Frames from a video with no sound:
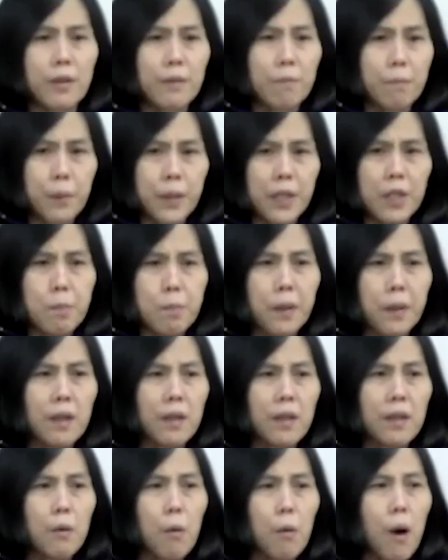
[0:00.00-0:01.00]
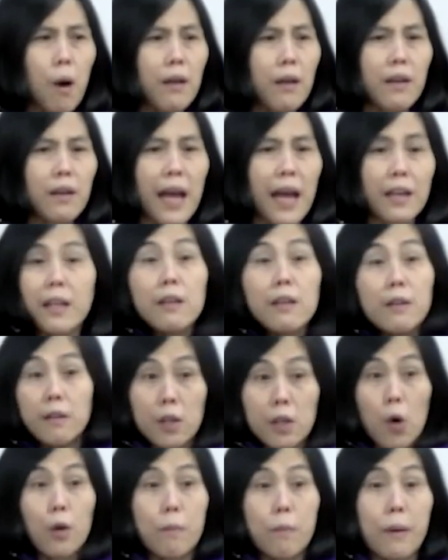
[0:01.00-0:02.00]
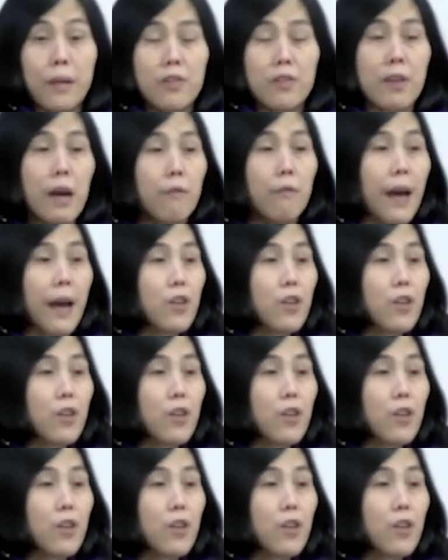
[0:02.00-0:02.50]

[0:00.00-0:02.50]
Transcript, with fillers: with this particular one, I didn't know it myself.